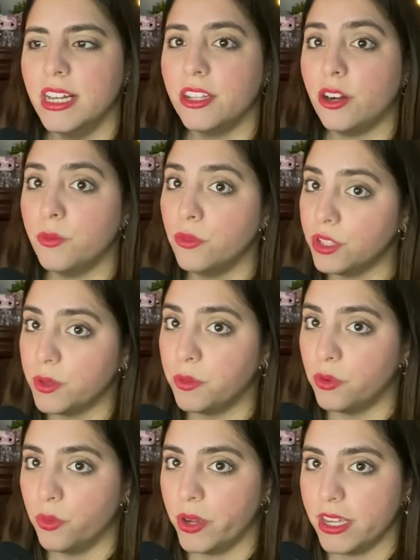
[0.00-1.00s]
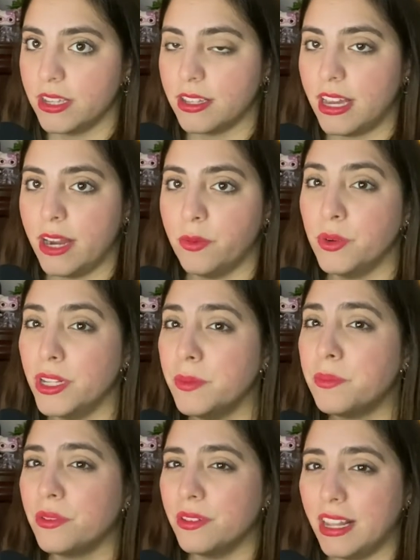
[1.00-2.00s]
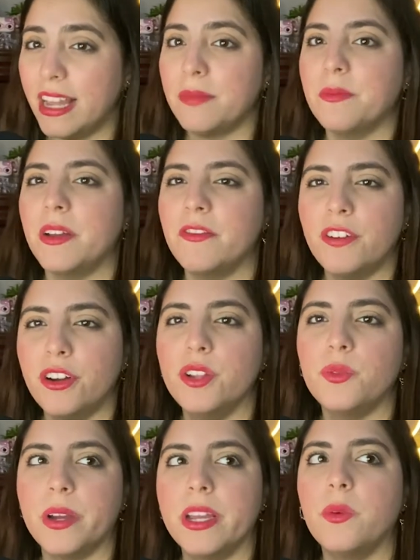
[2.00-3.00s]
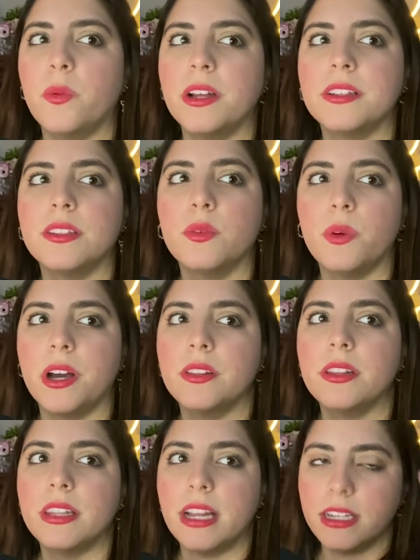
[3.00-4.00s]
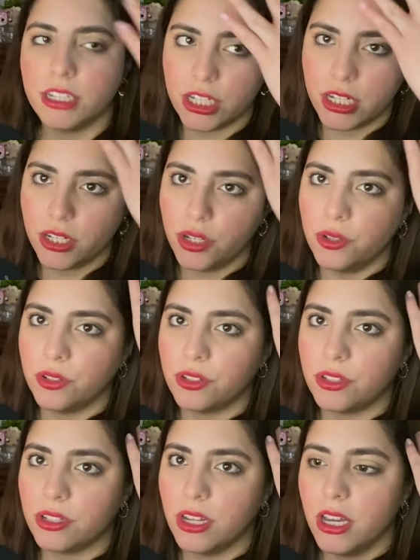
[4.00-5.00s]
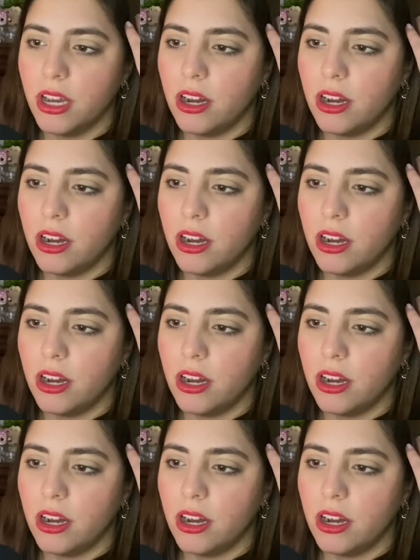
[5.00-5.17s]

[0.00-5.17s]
there are multiple wigs i really like my favorite wig was the one that she used